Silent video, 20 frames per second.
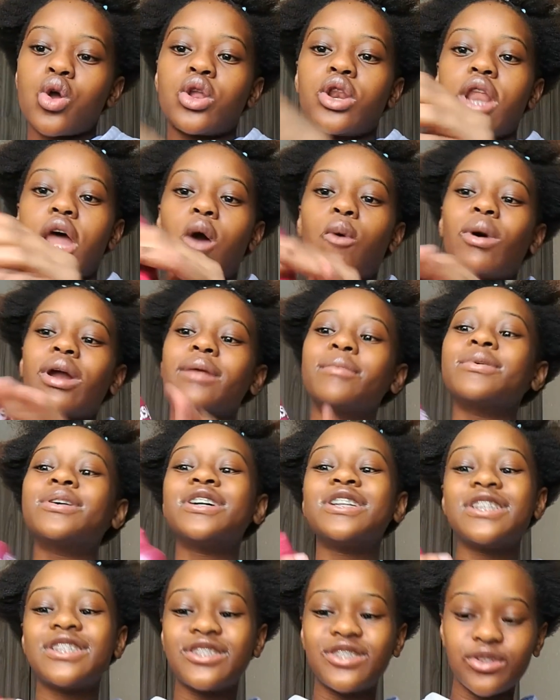Now what I'm
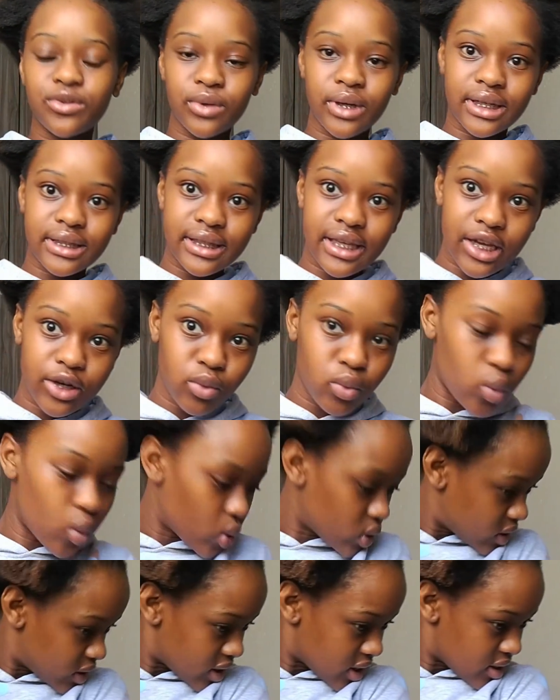gonna do is get
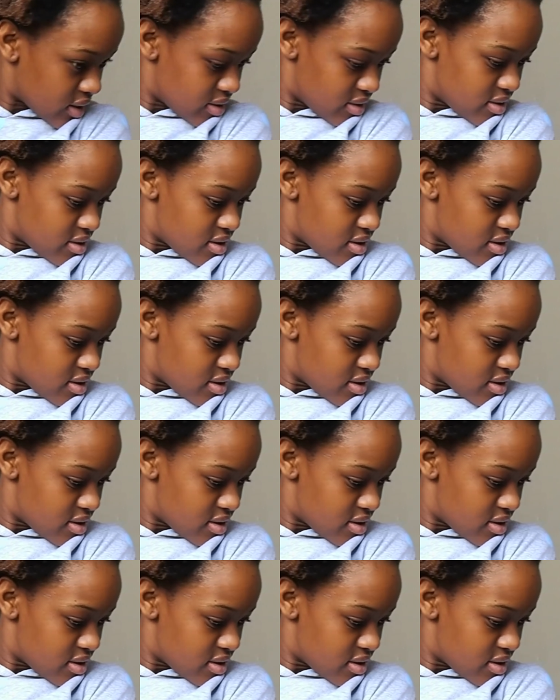water